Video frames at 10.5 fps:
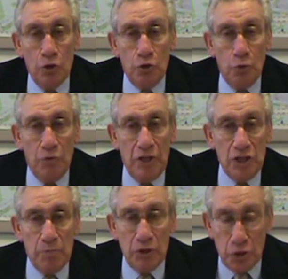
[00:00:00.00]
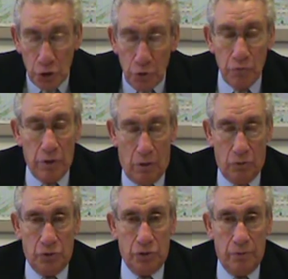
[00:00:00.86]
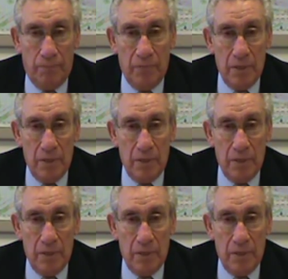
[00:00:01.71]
to these materials.